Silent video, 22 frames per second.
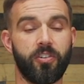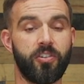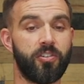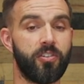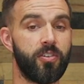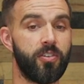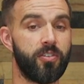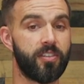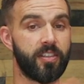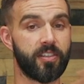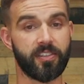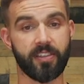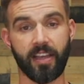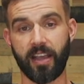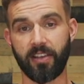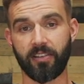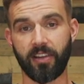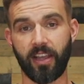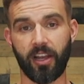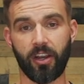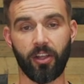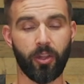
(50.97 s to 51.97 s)
Just use the
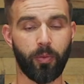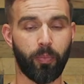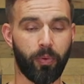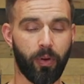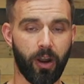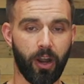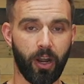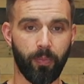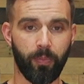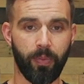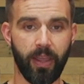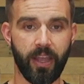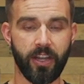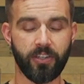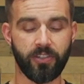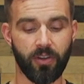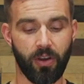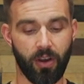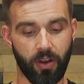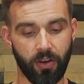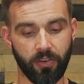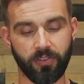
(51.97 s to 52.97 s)
sizing guide on the product
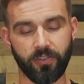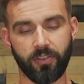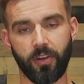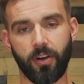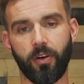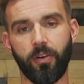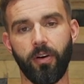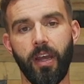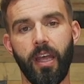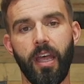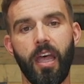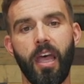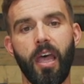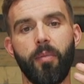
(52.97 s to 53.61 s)
page also.